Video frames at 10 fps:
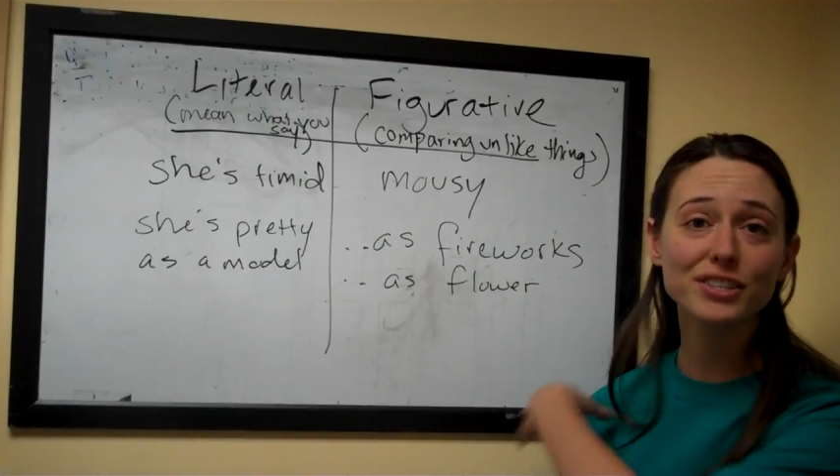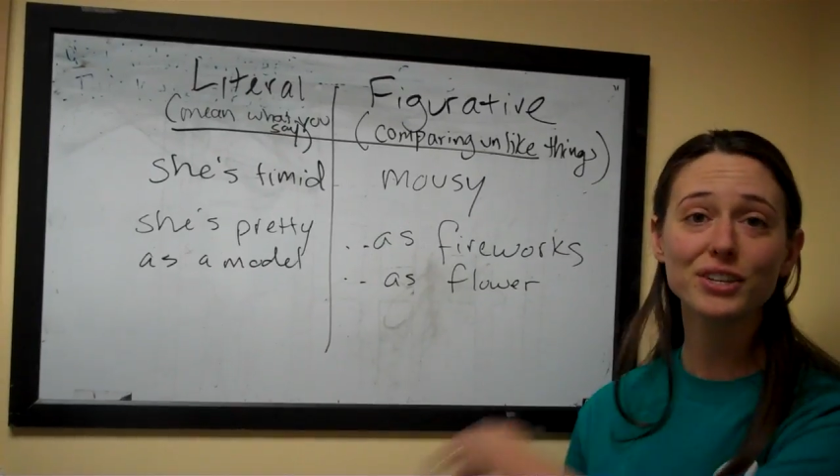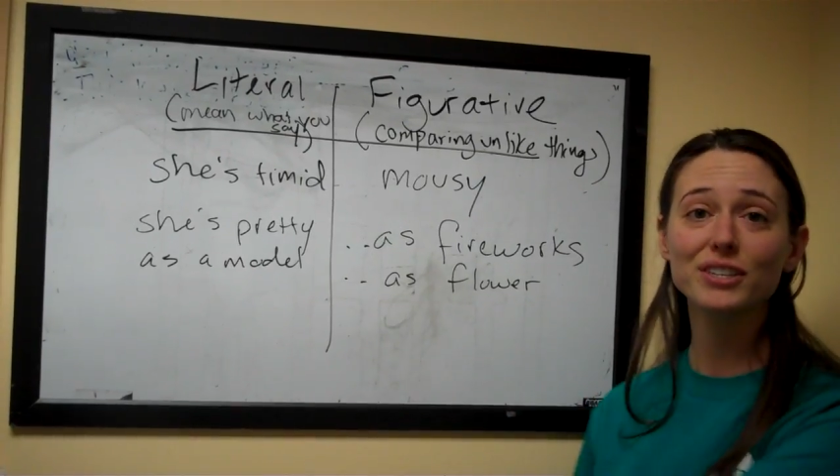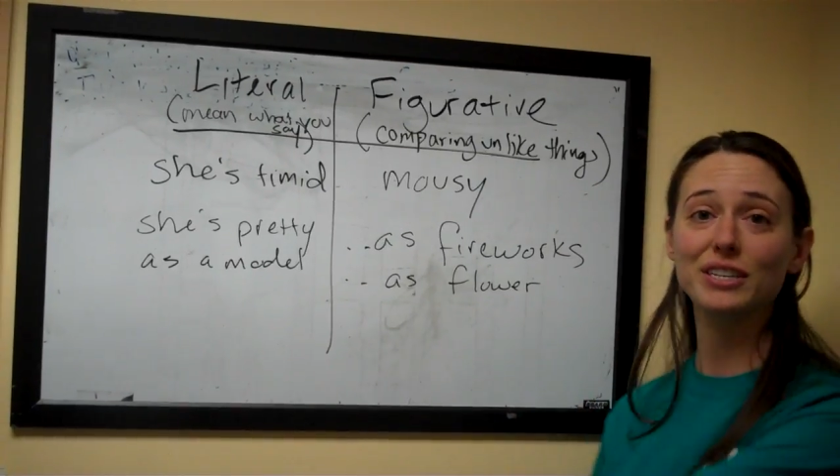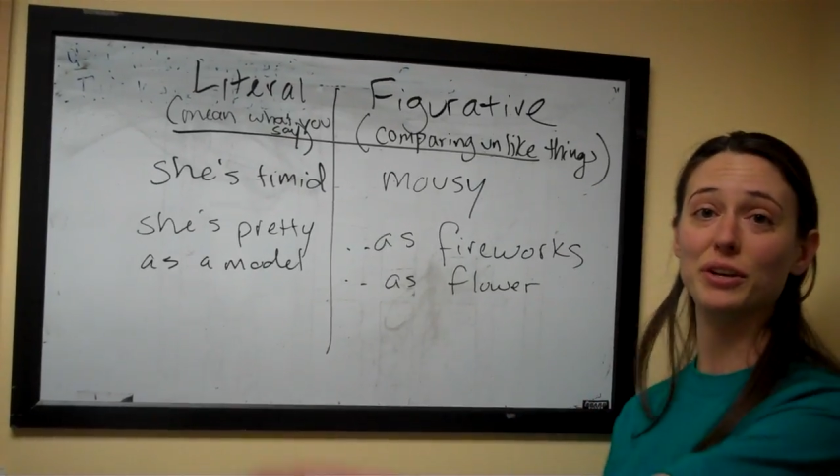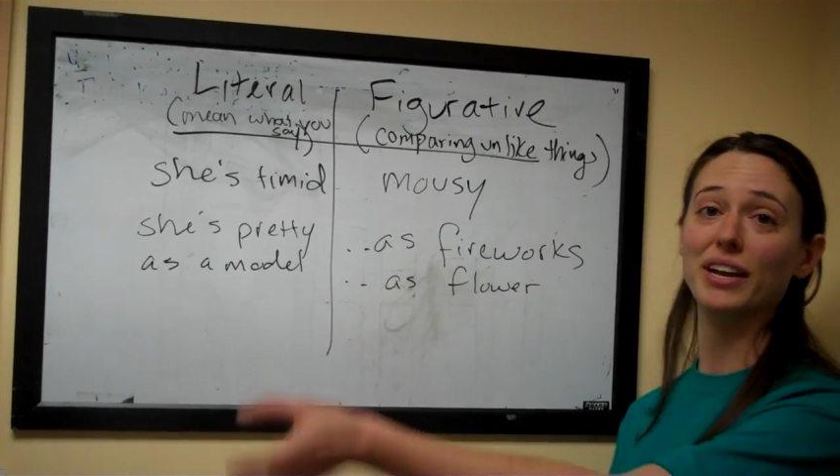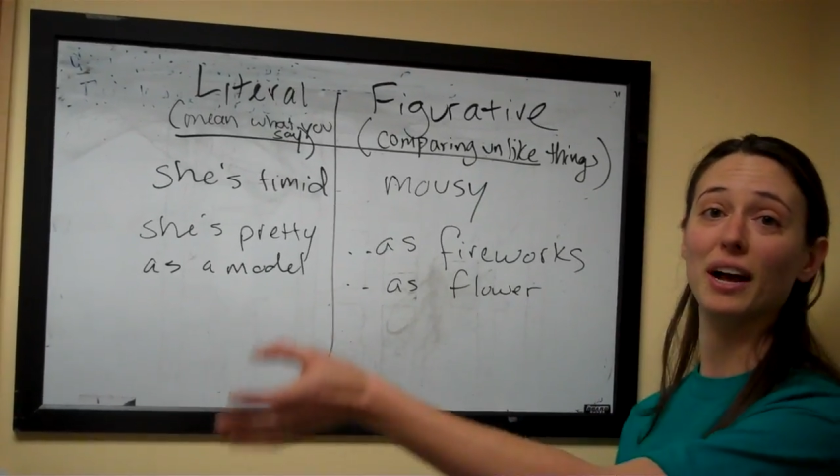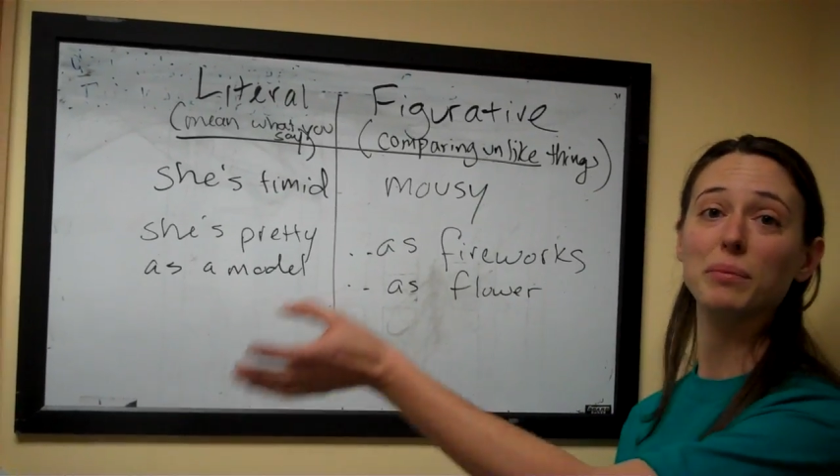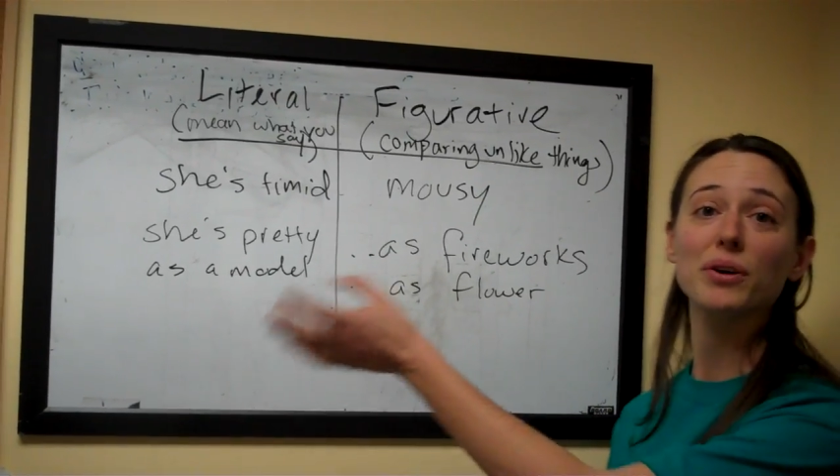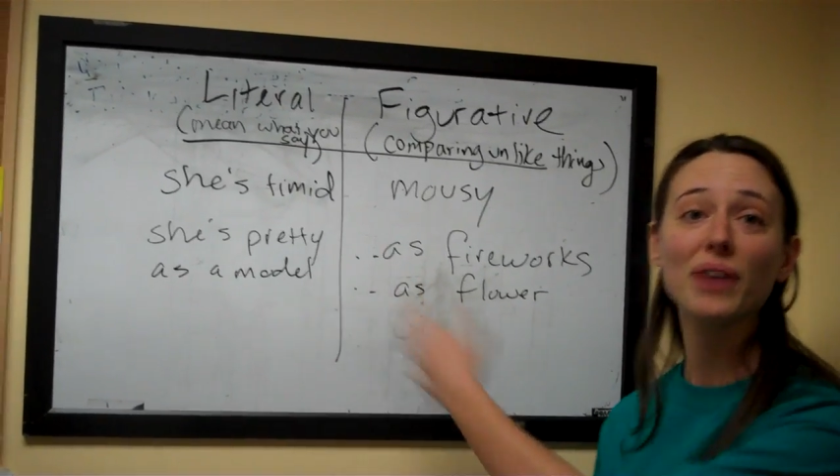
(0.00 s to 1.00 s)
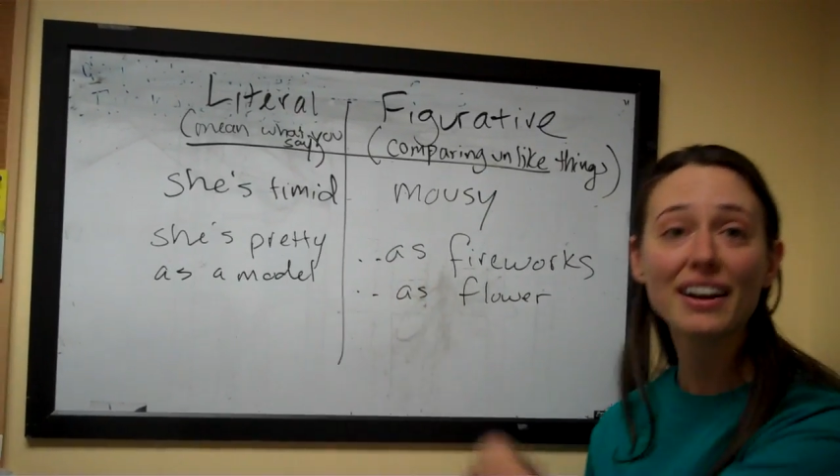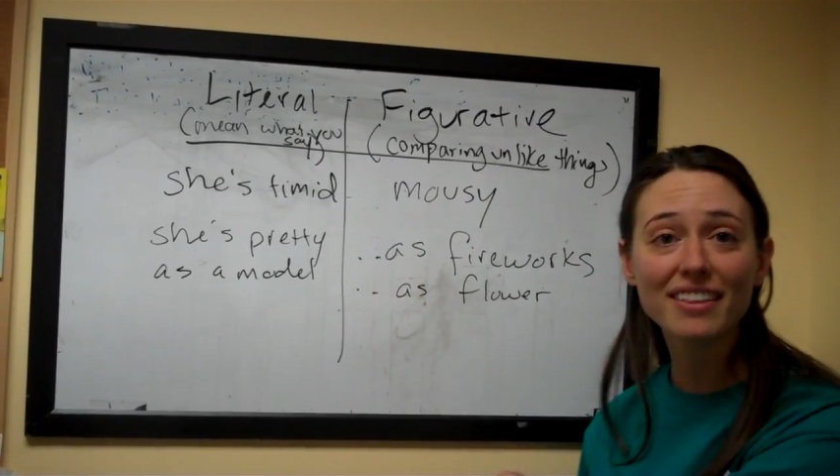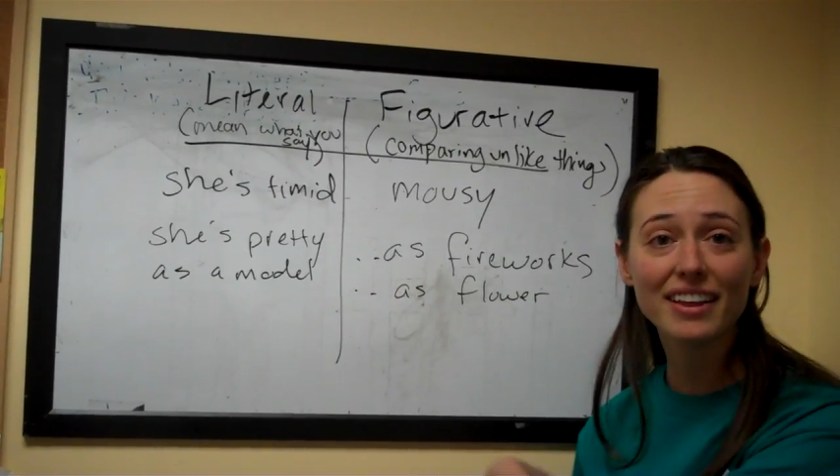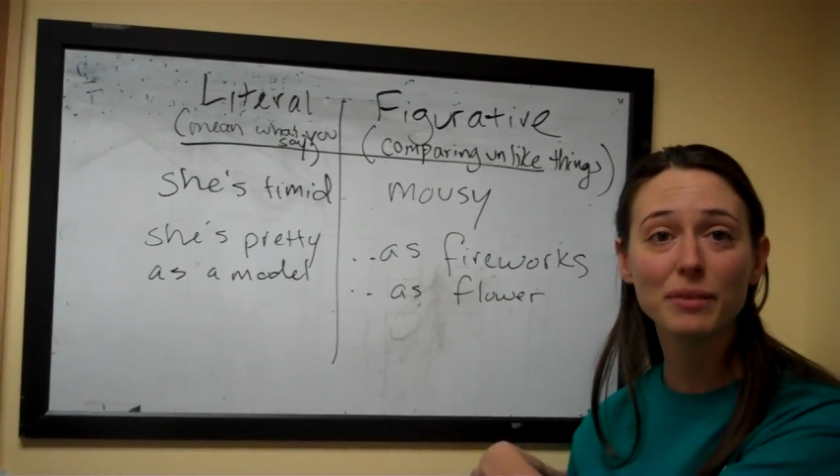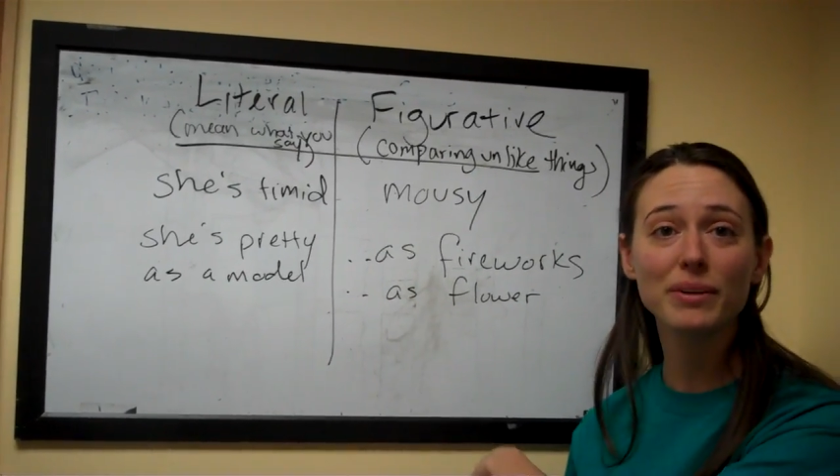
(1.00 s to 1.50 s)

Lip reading: answers, and you can help correct them,